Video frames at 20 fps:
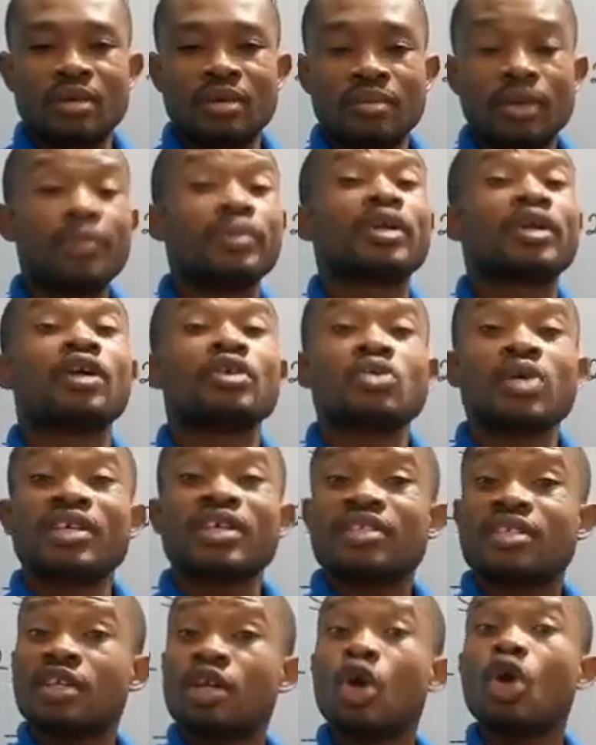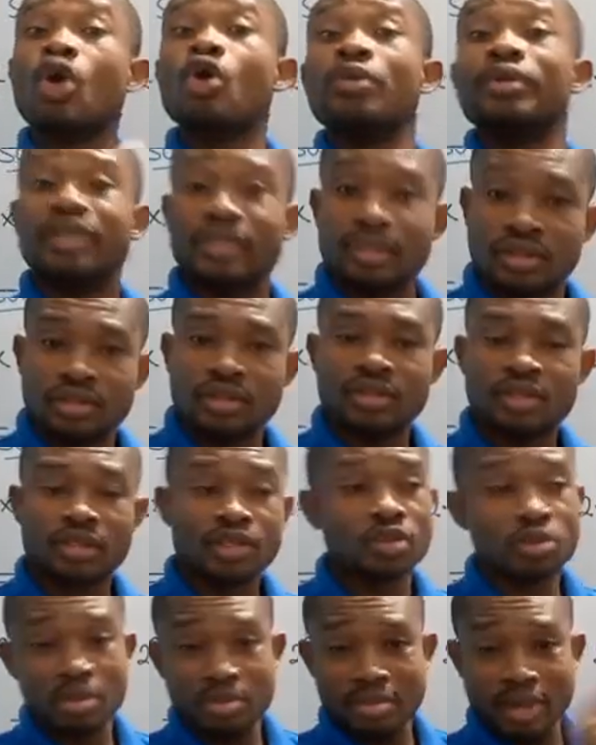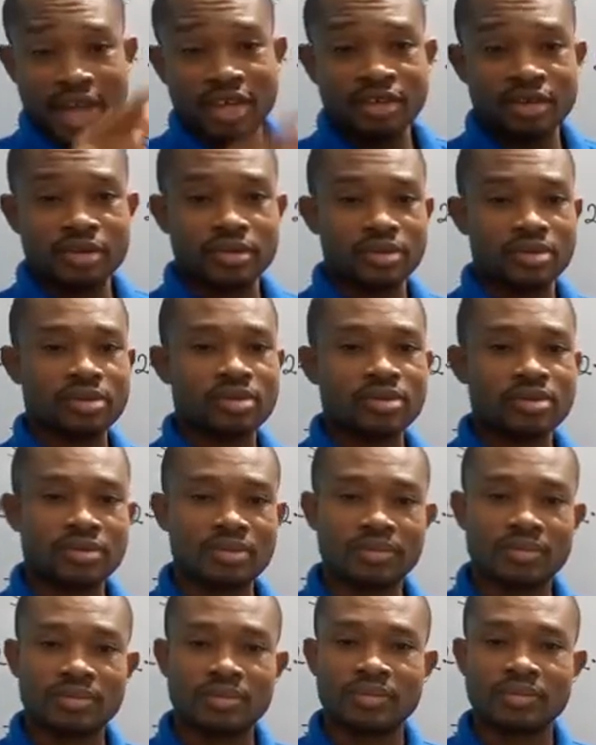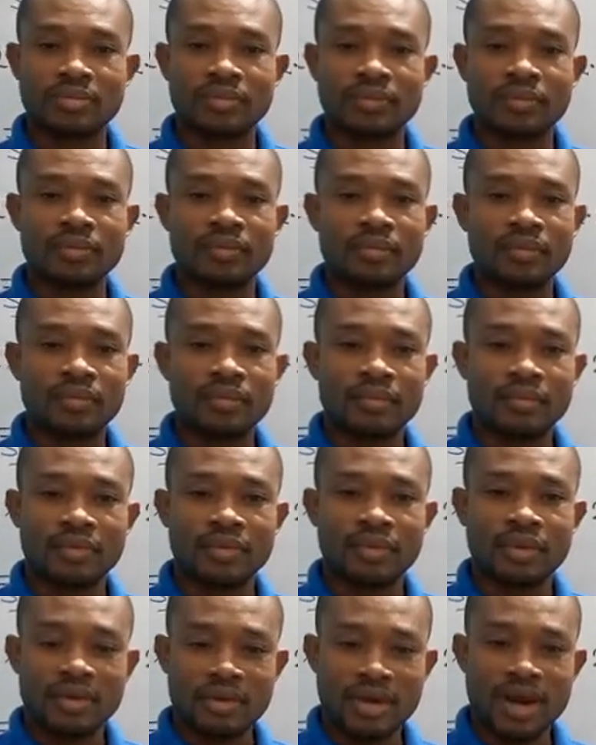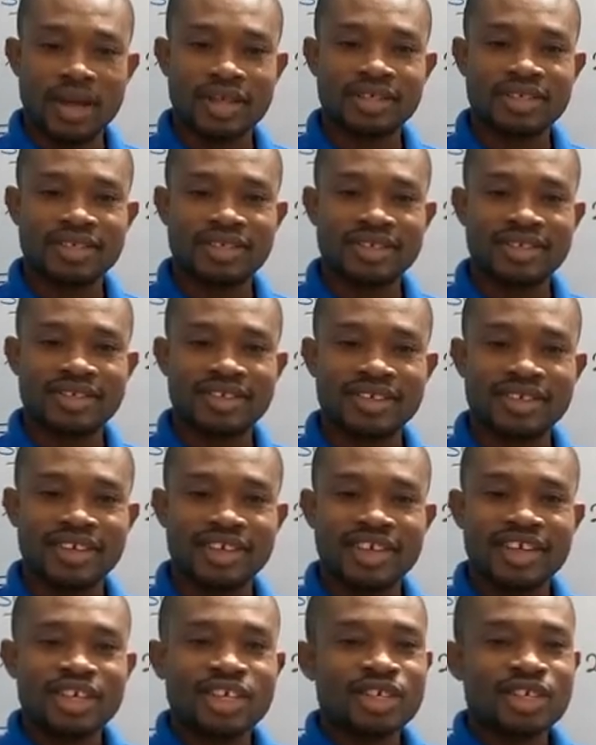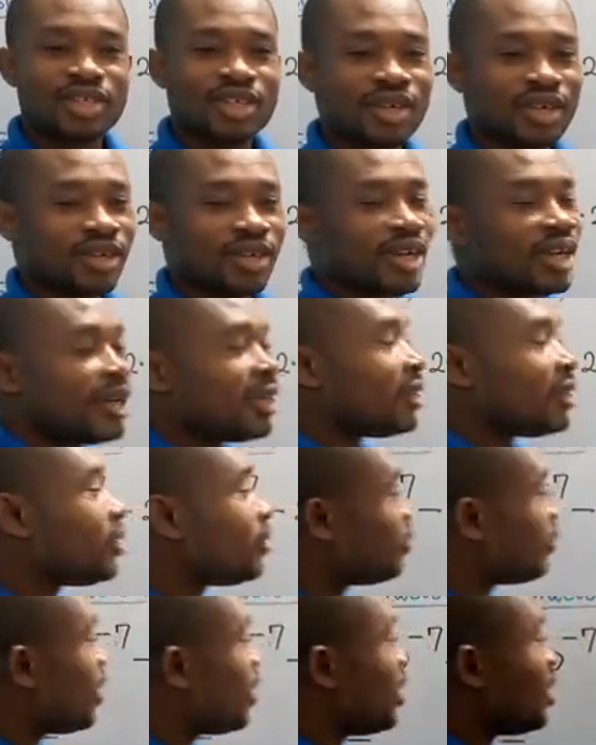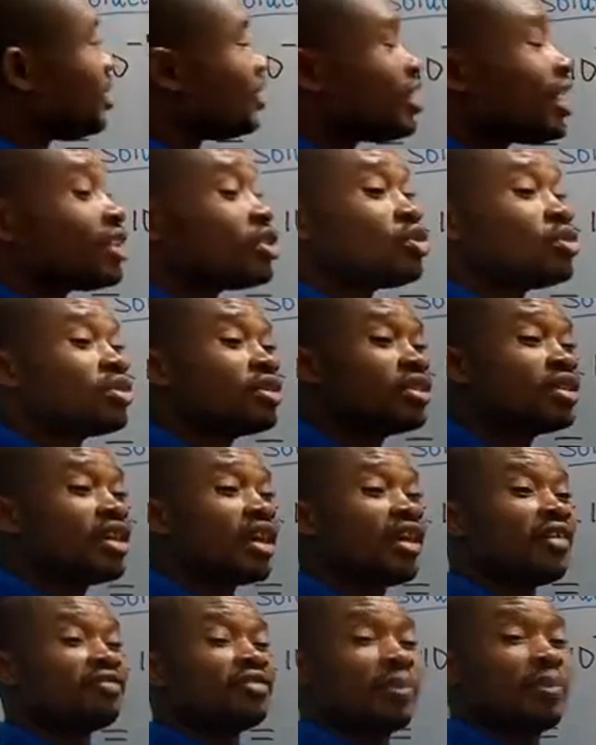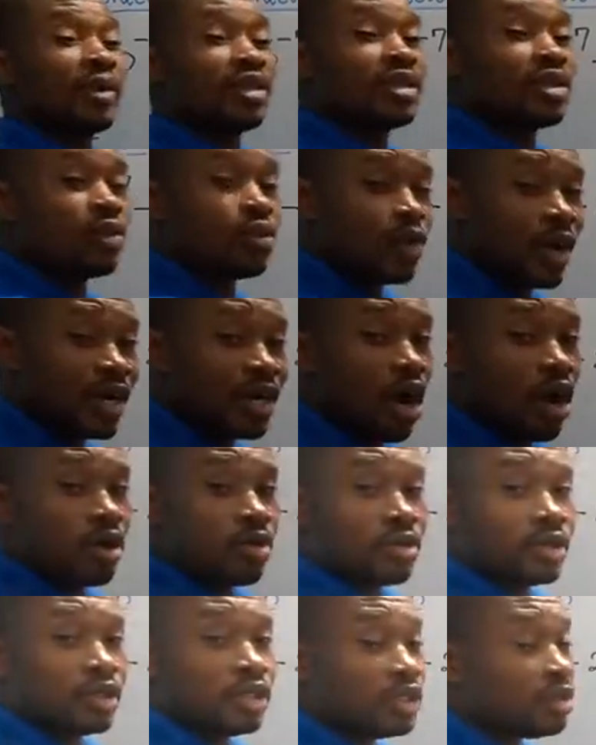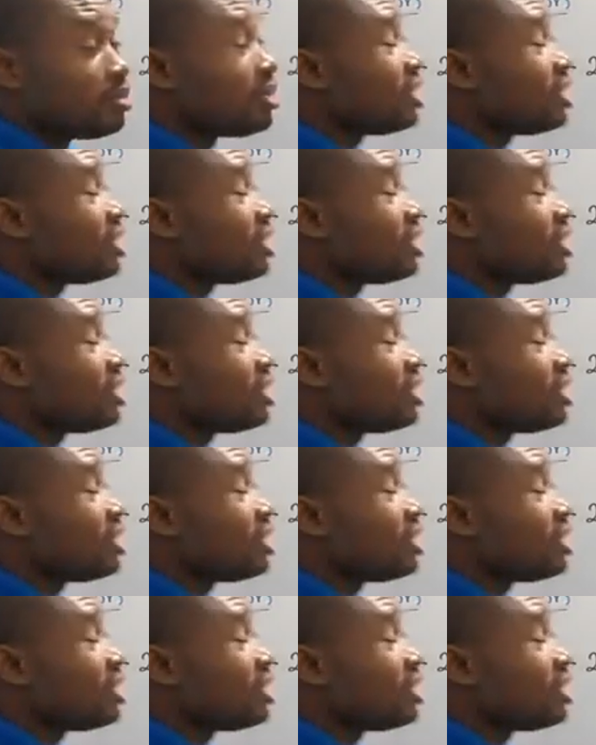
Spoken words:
But because you are still owing, it will be minus. Alright? So that you gave the person 1 orange